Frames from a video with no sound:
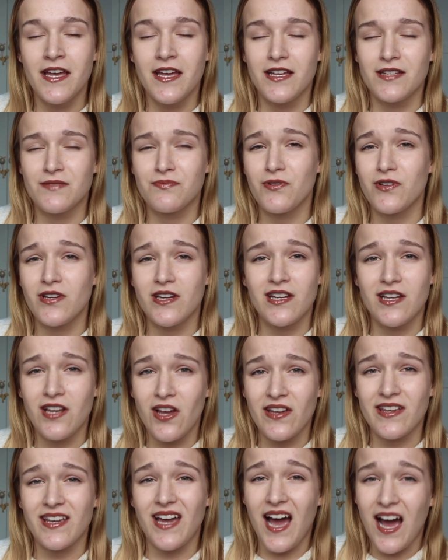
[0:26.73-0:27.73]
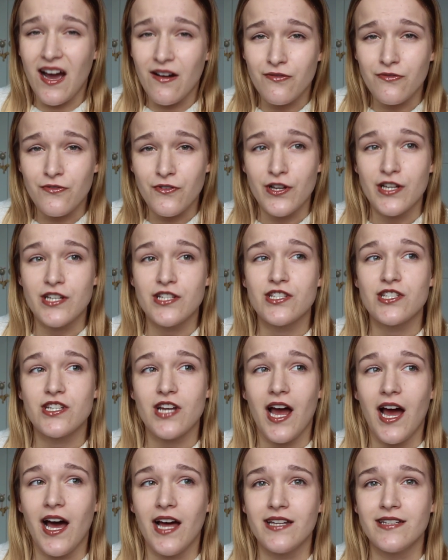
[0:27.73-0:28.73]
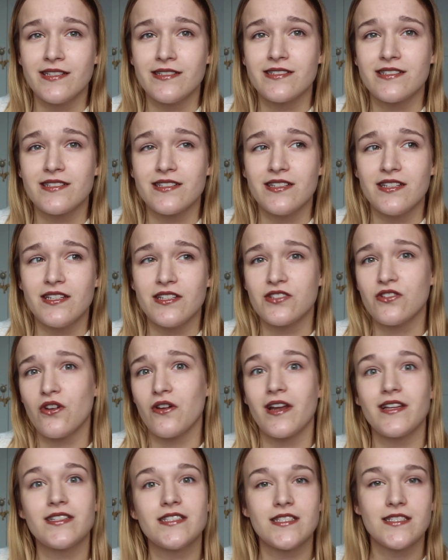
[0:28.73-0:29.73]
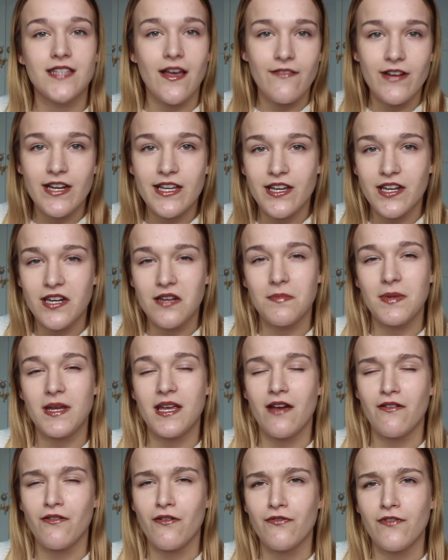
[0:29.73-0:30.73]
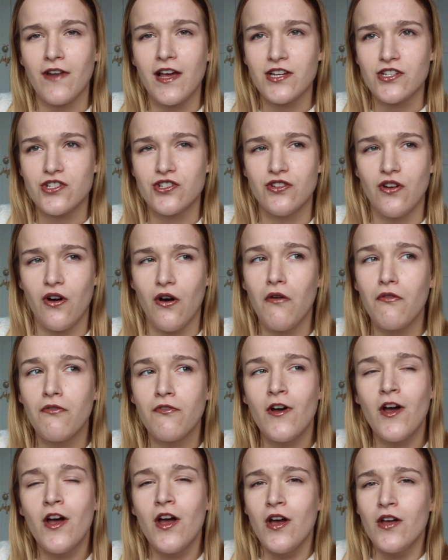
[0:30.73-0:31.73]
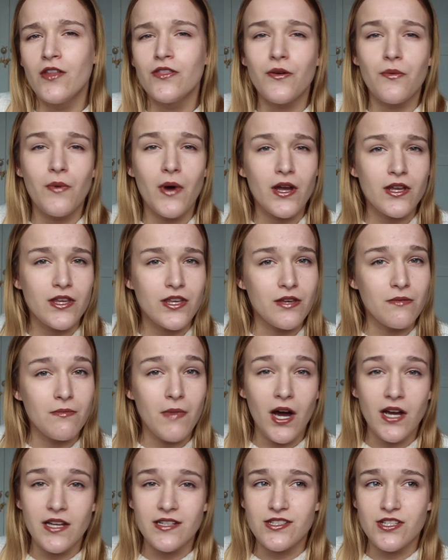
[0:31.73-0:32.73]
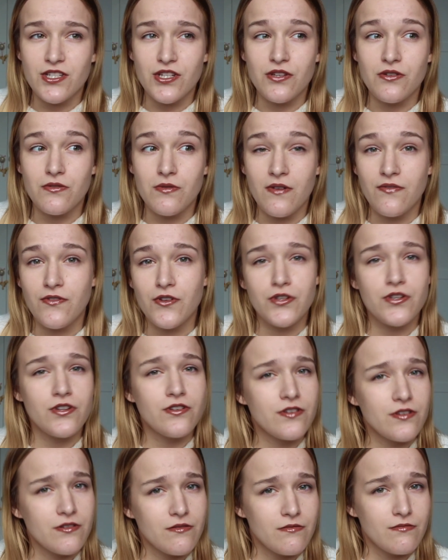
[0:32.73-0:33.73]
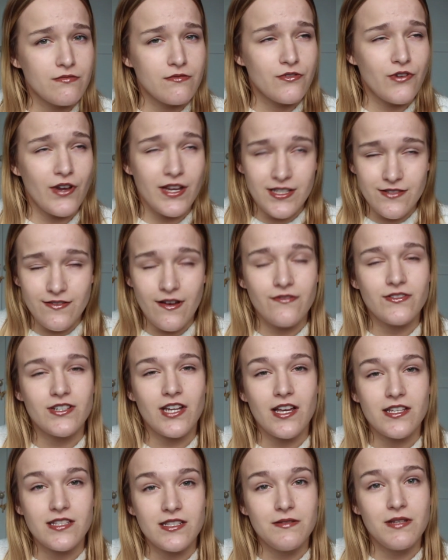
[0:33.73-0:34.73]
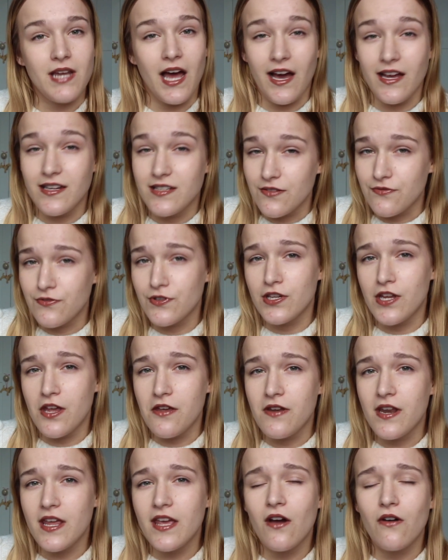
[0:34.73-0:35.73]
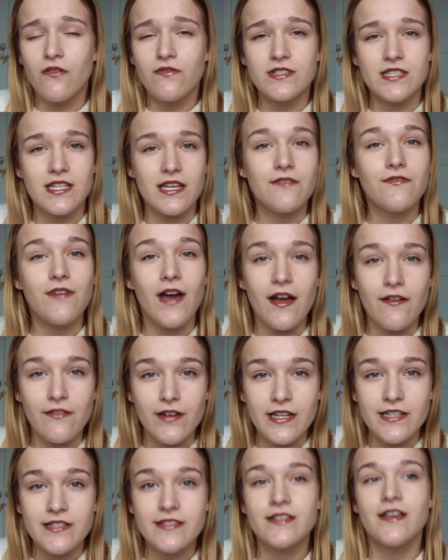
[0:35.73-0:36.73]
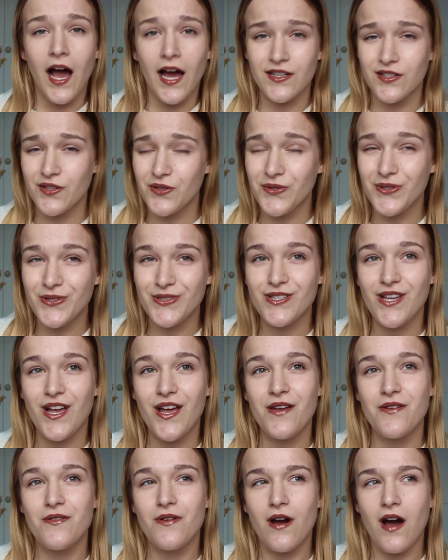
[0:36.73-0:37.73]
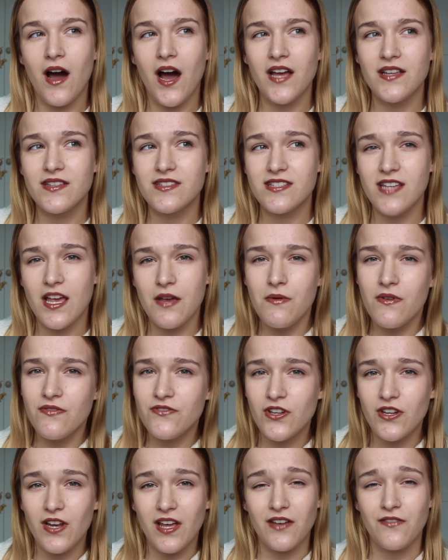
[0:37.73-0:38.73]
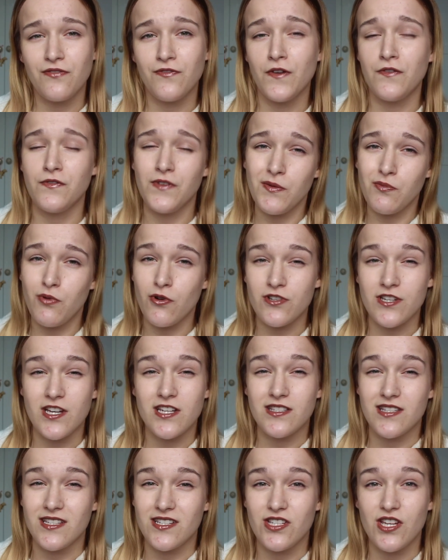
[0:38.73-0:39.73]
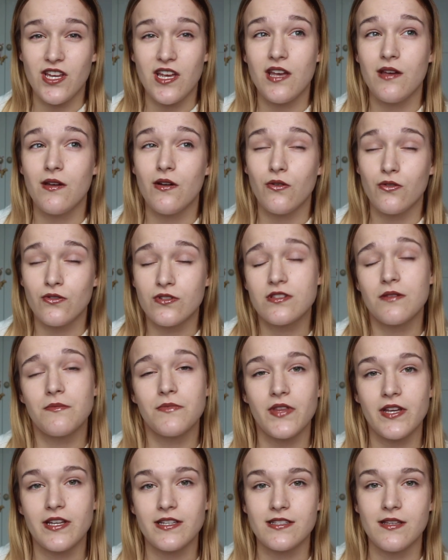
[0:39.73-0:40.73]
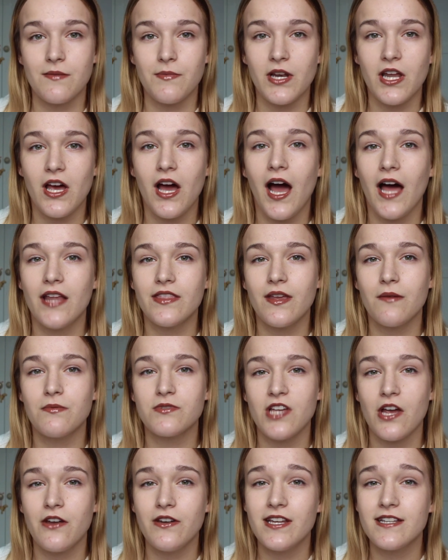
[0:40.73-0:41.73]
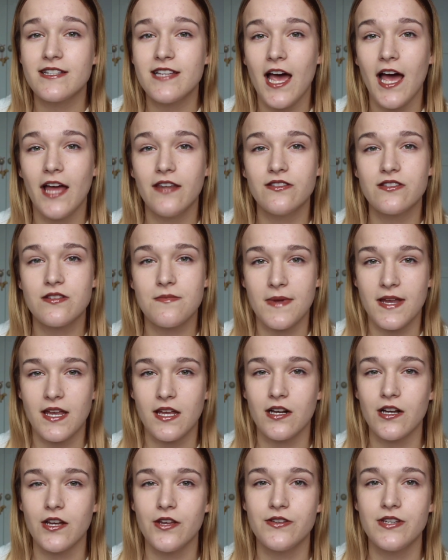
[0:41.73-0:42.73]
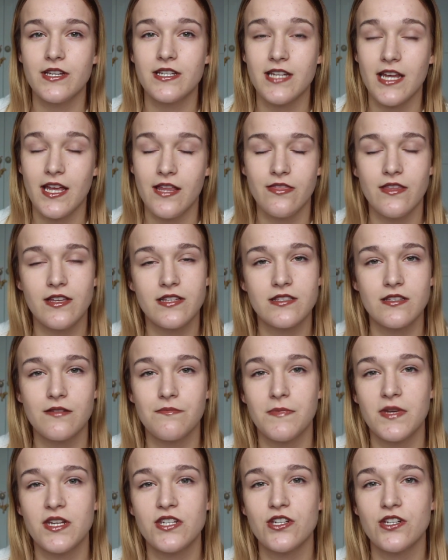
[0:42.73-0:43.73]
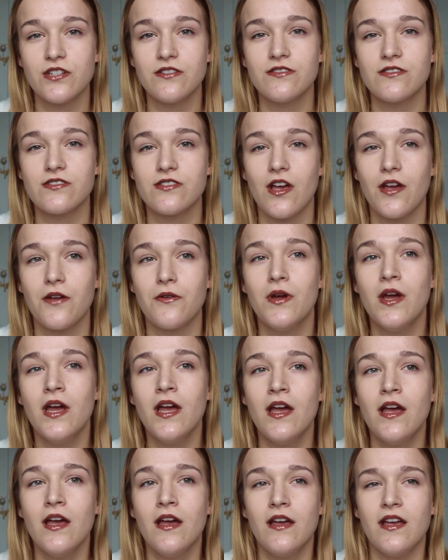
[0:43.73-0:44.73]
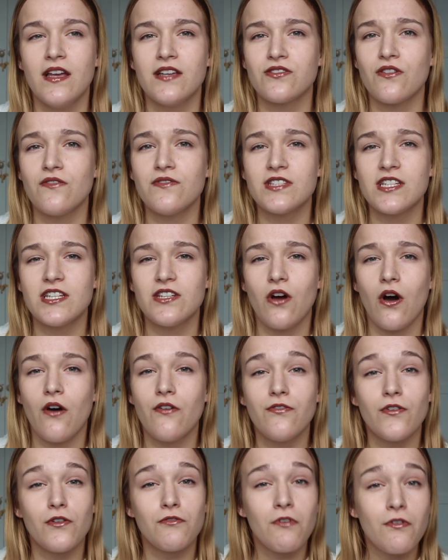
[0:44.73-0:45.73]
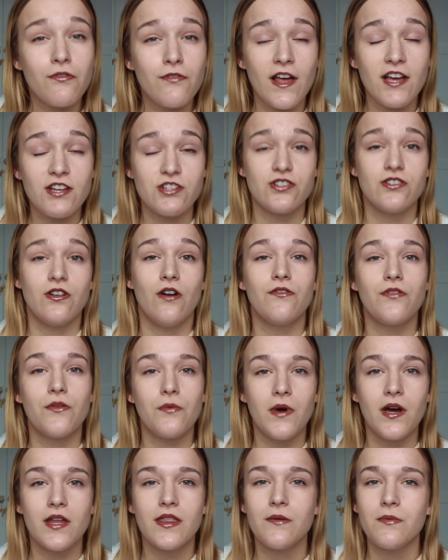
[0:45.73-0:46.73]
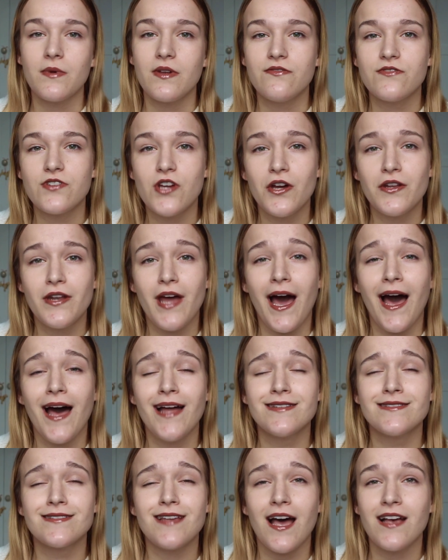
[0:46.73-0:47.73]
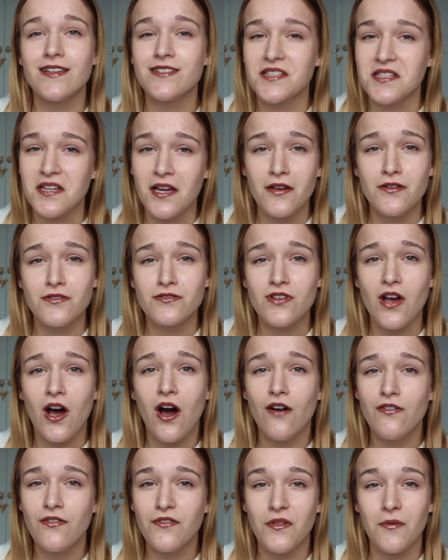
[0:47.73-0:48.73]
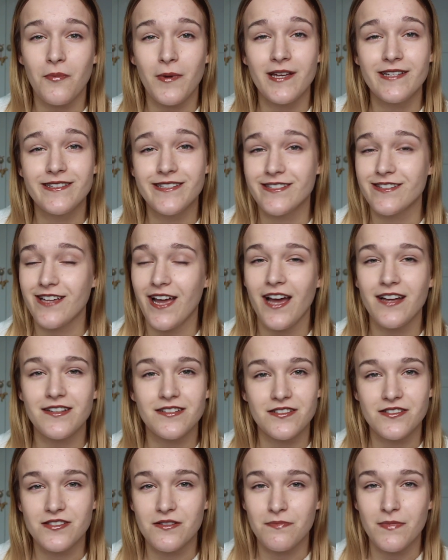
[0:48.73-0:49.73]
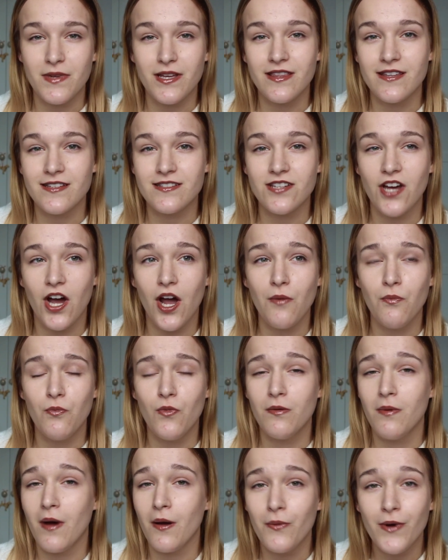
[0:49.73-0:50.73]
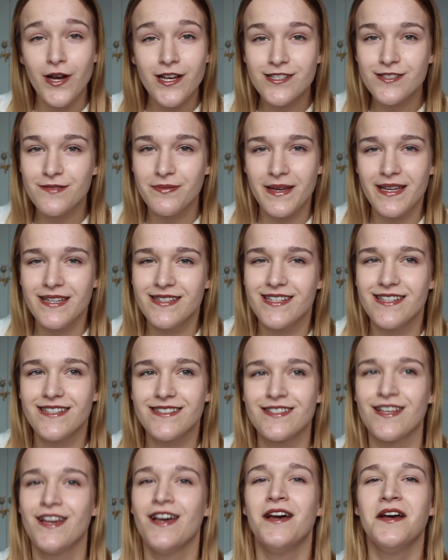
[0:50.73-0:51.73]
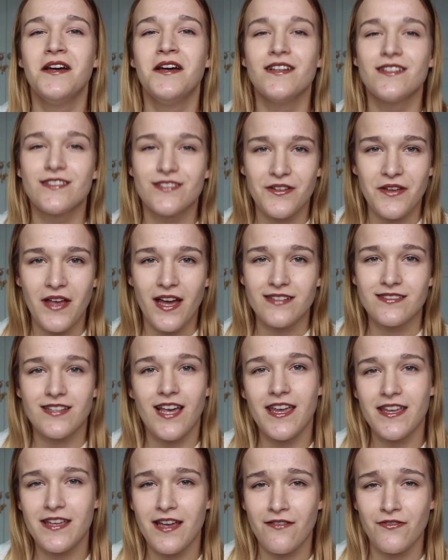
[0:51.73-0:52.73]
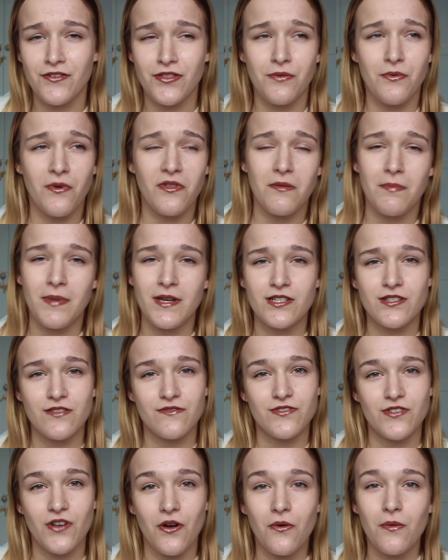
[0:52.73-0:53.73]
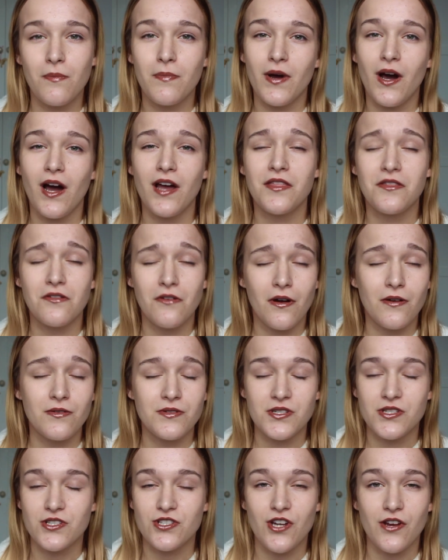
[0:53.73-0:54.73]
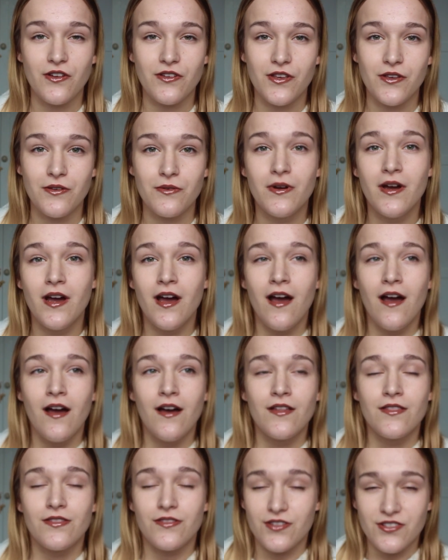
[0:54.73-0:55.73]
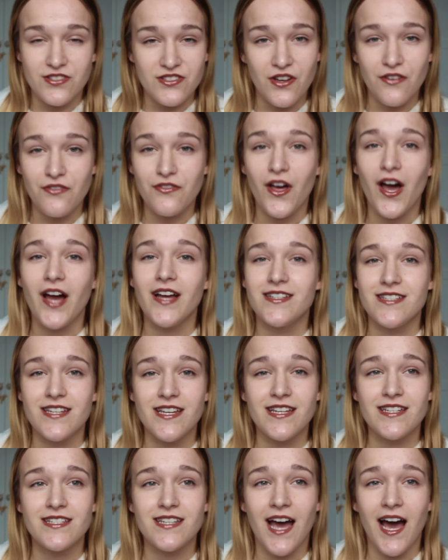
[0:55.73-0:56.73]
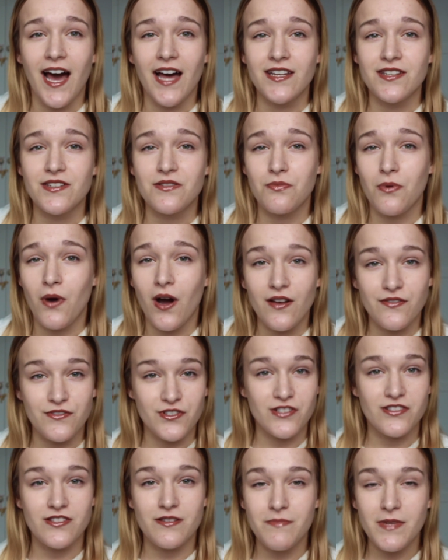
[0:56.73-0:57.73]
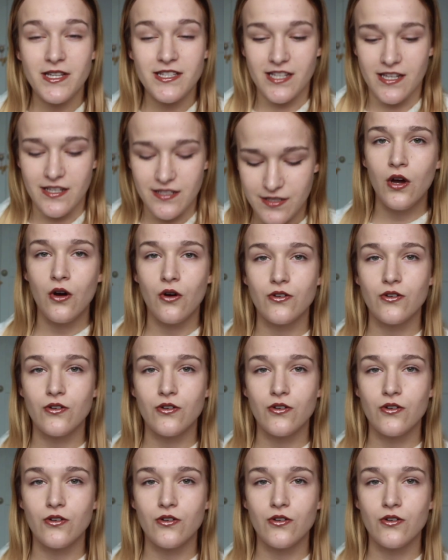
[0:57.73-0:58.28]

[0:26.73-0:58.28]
It's pretty like average and it's not necessarily going to be a reflection of the work you might do if you do creative advertising at a different uni. Obviously it varies, and also I'd say we've done like 50 projects this year or something similar, and there was only 10 to be included in this submission, so it's obviously not a full reflection of the work that we've done. And as it goes, half of the pieces I had to submit this time were my worst pieces, so yeah, take everything with a pinch of salt, but I thought I would just show you the stuff that I did and what I've just submitted.